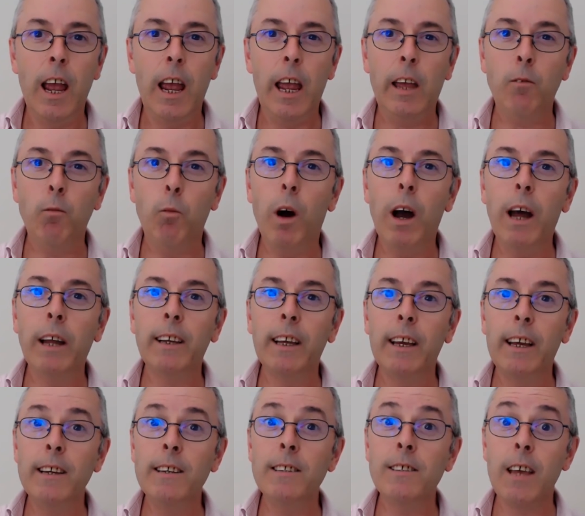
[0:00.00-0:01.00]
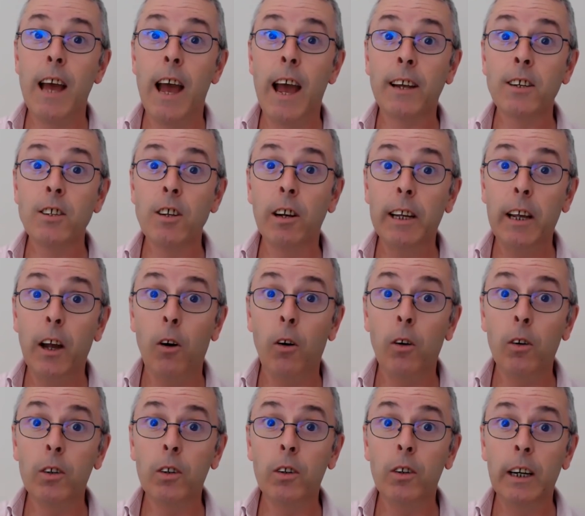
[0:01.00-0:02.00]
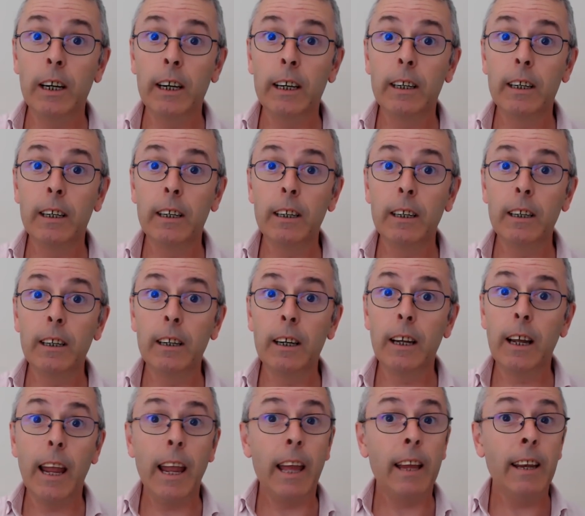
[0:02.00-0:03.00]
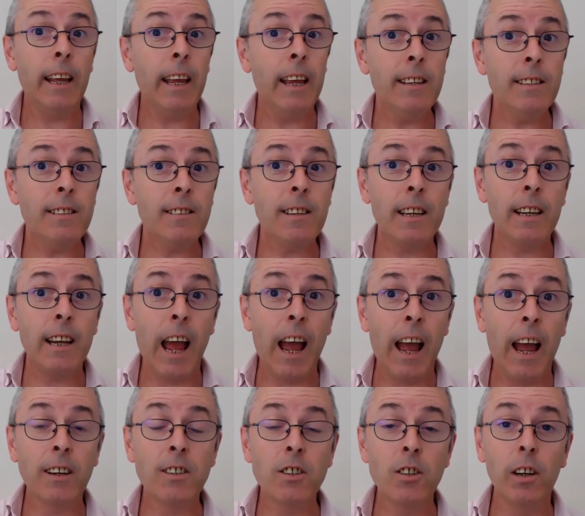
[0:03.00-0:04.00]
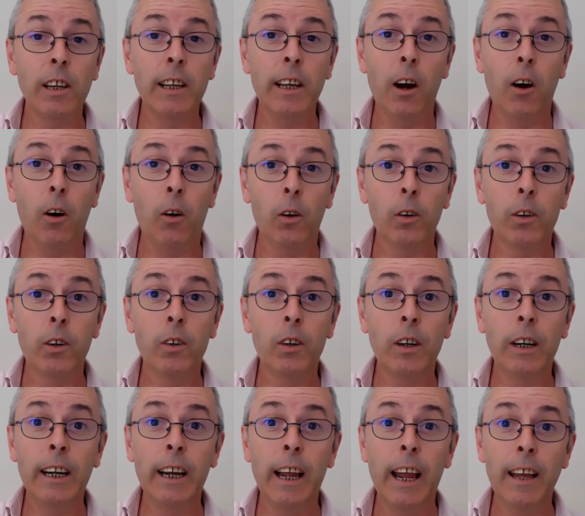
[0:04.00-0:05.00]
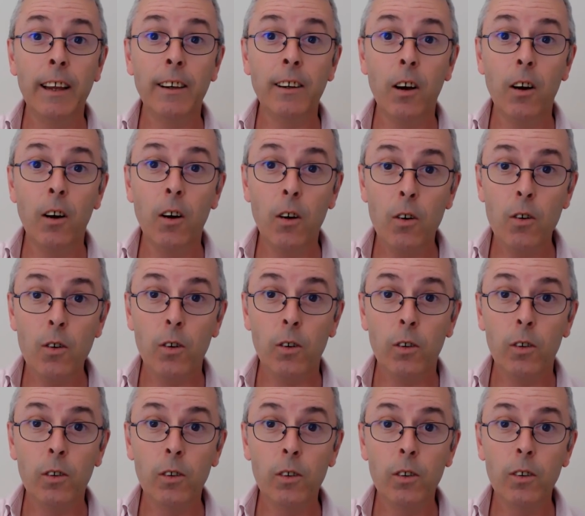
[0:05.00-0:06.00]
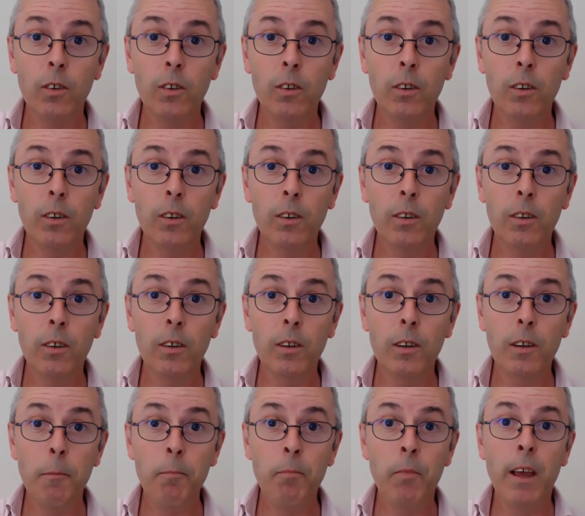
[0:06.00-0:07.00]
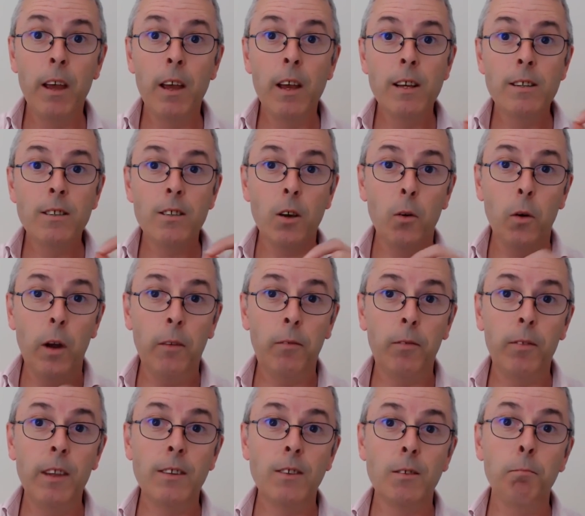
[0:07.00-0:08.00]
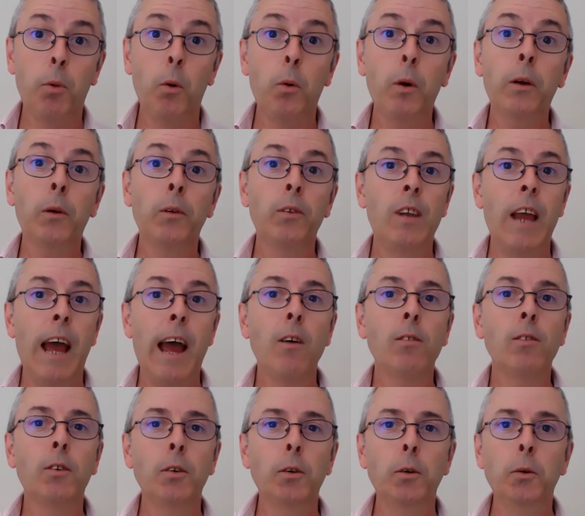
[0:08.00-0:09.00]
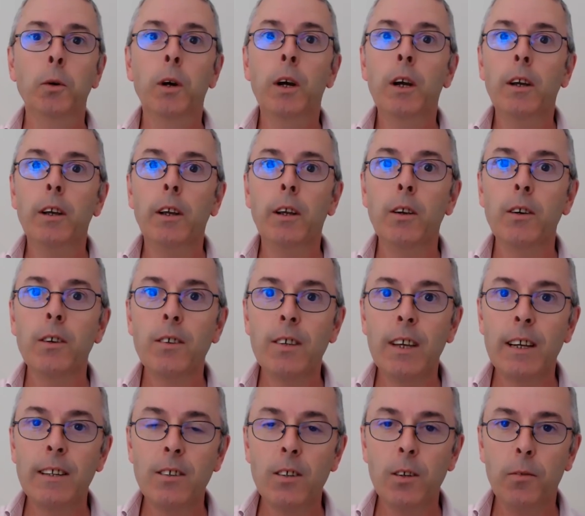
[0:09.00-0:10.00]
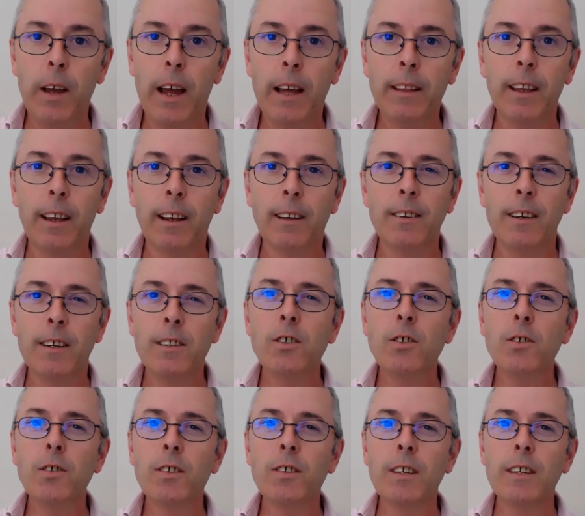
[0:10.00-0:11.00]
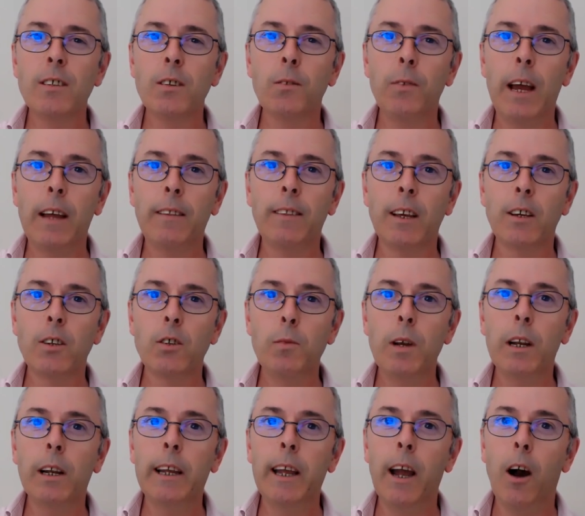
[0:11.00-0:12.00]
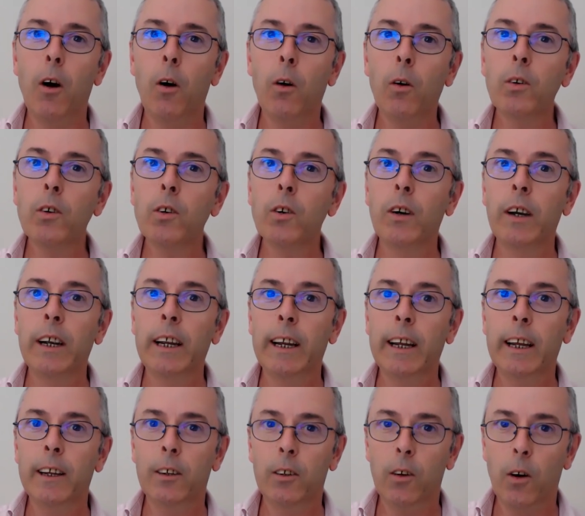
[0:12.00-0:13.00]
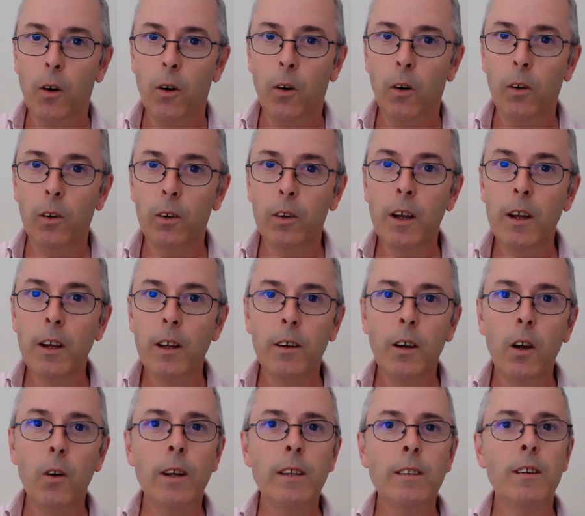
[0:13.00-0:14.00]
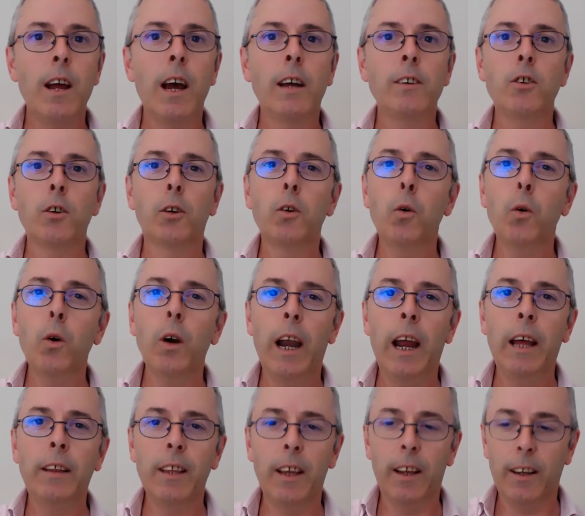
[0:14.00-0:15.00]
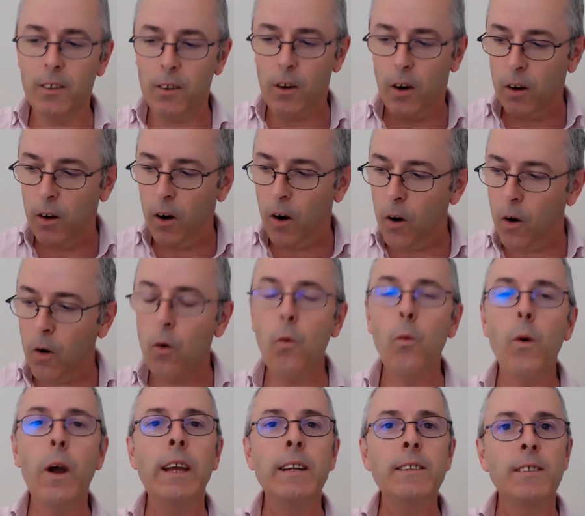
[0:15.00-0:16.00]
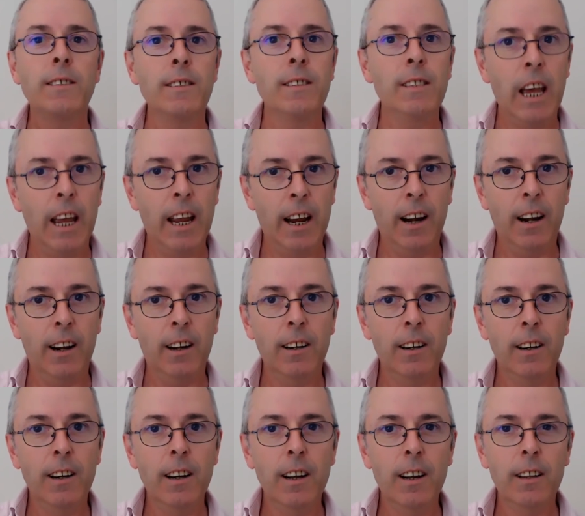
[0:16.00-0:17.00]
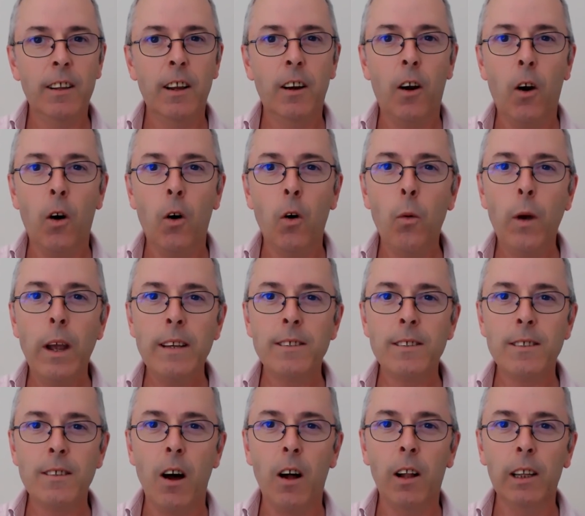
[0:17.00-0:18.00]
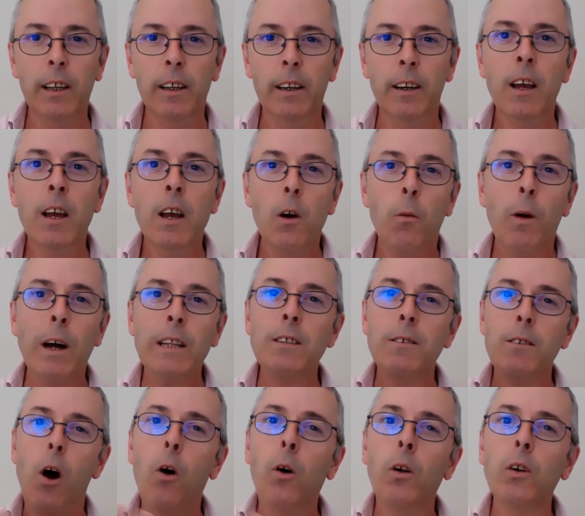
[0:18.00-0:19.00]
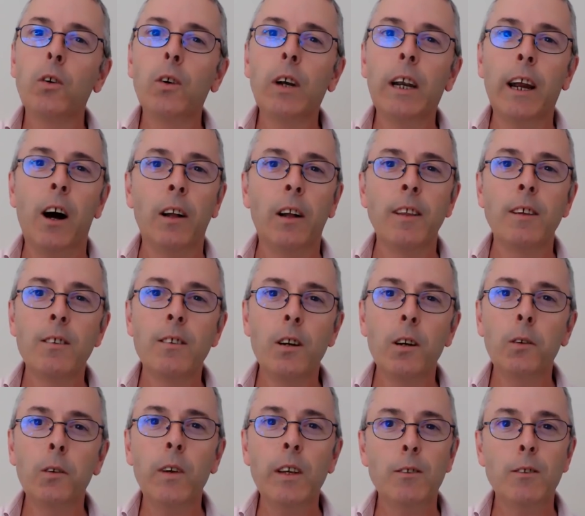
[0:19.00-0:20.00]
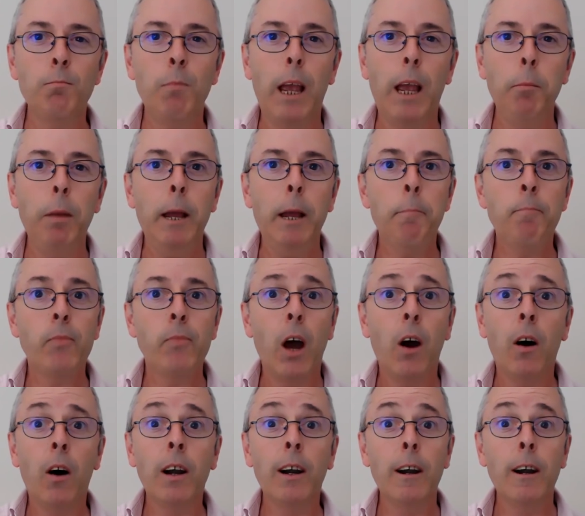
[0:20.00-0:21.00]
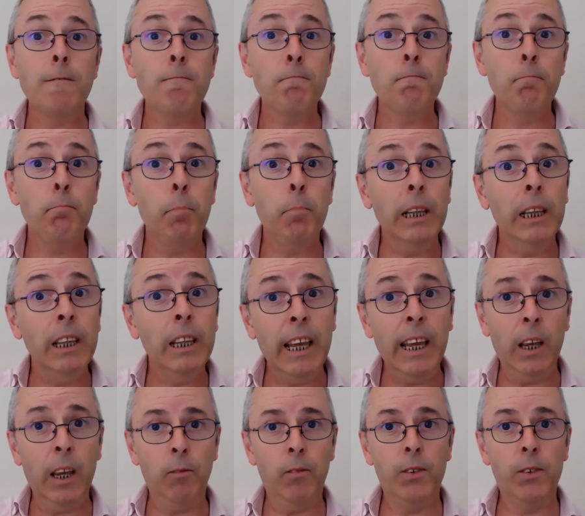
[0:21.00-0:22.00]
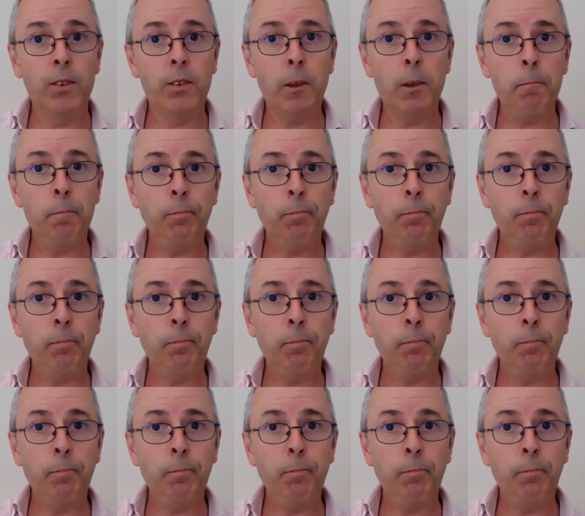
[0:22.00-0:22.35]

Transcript: And what is actually altering? And is it actually altering at all? So if this boils down to your sense of ethics, is your sense of ethics really altering at all? No, it's not. Your core ethics are always there. They're always solid. What's altering on the surface maybe are beliefs.